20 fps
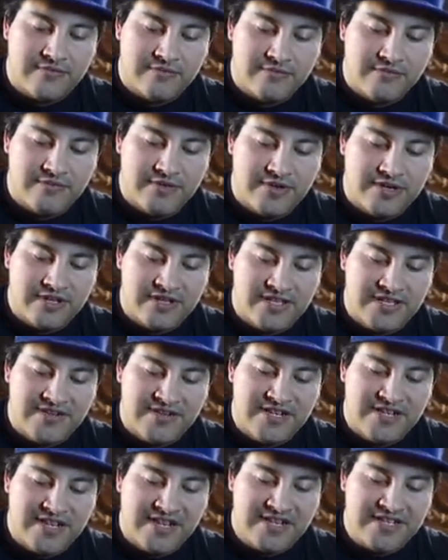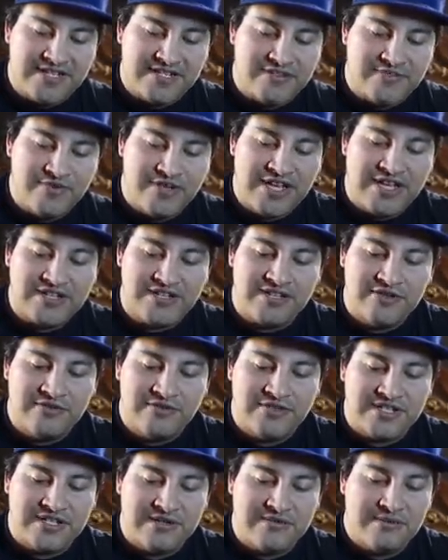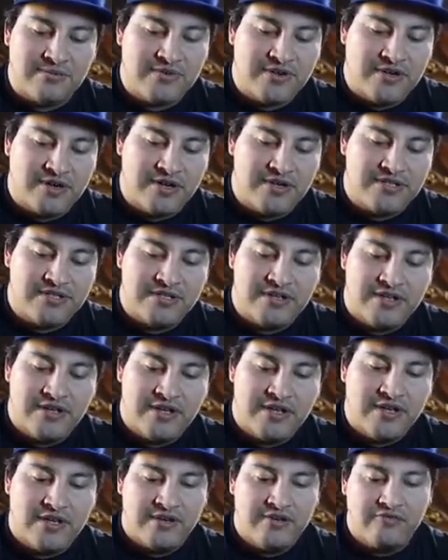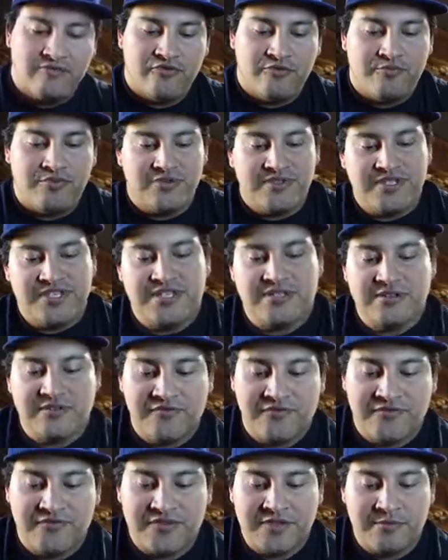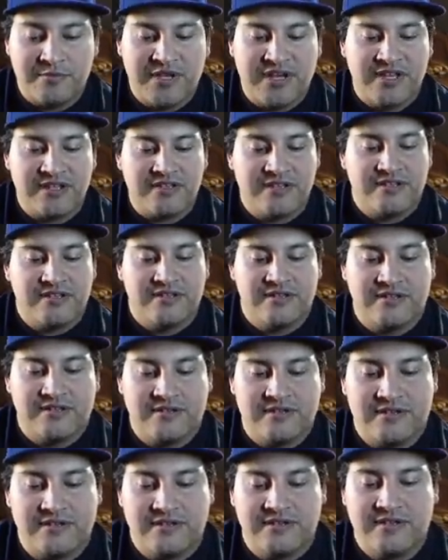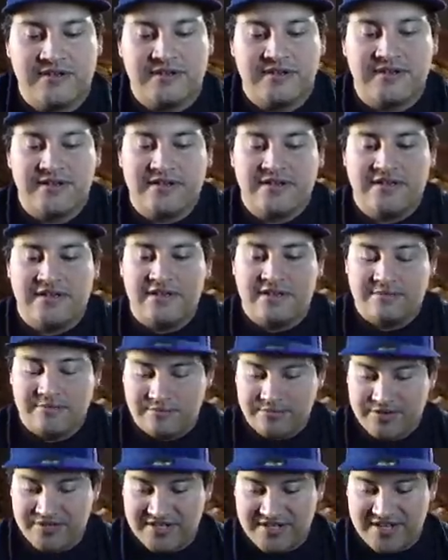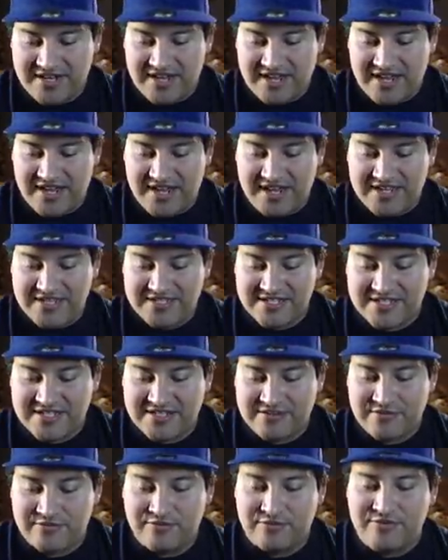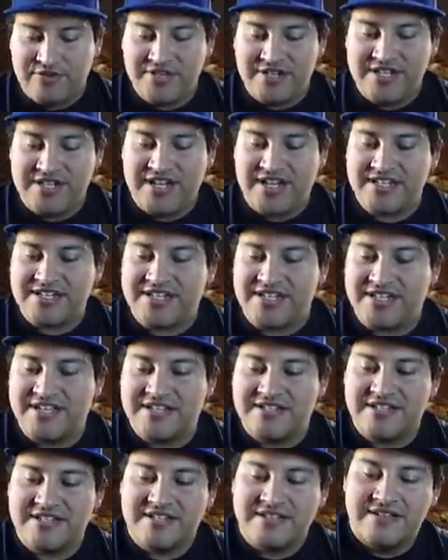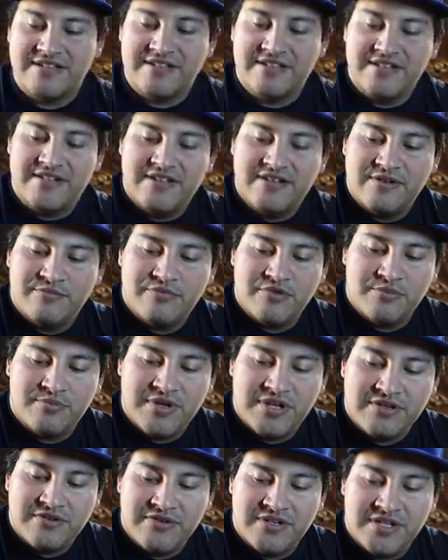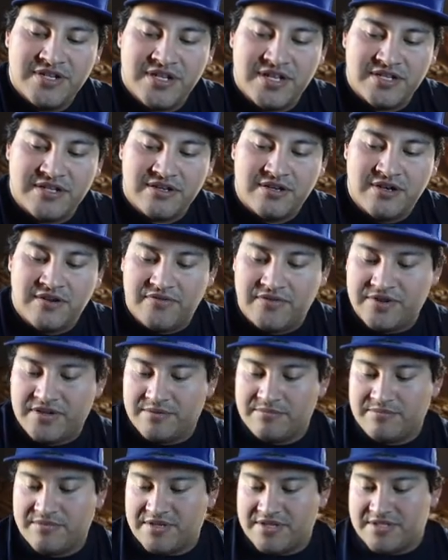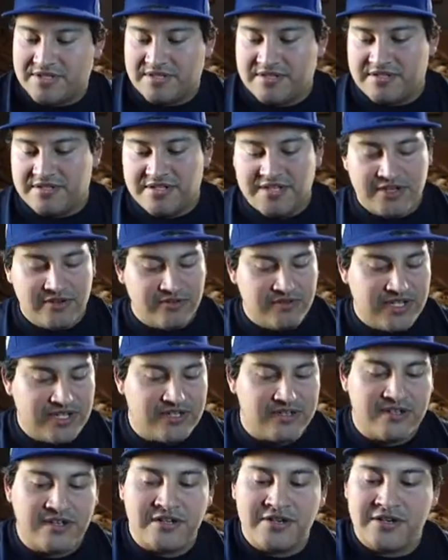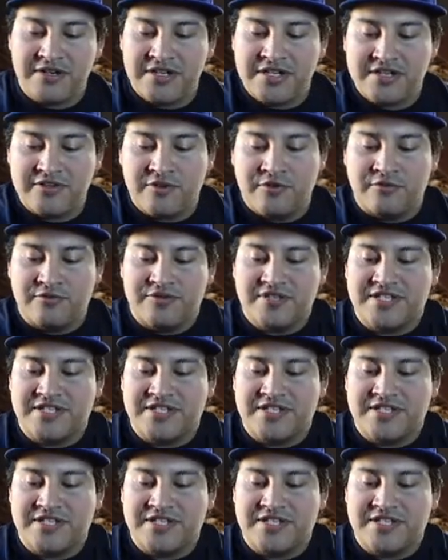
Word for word: Really nice. We got two sleeved up cards. We'll put these off in the back. But nice. Really nice hits. Or Pekka, you're going to get covered up because Ditto and Eternatus Gold